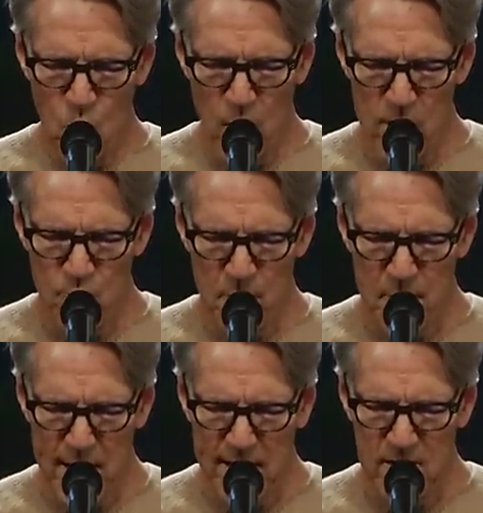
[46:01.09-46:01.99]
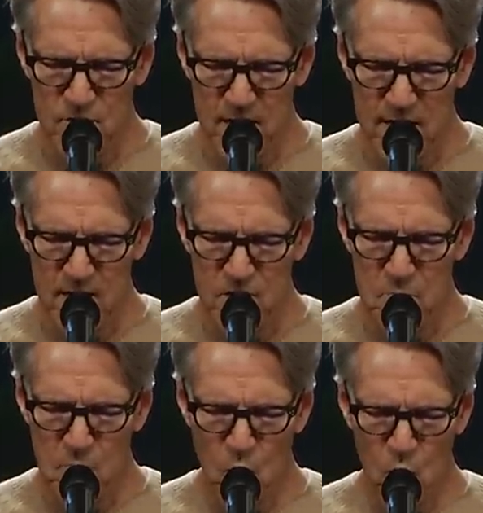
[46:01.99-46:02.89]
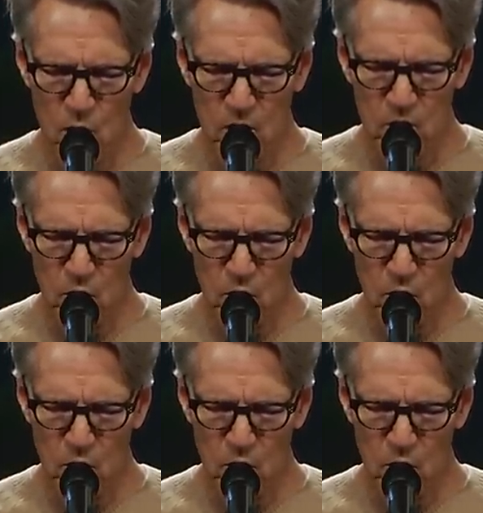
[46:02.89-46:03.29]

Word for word: what remains is more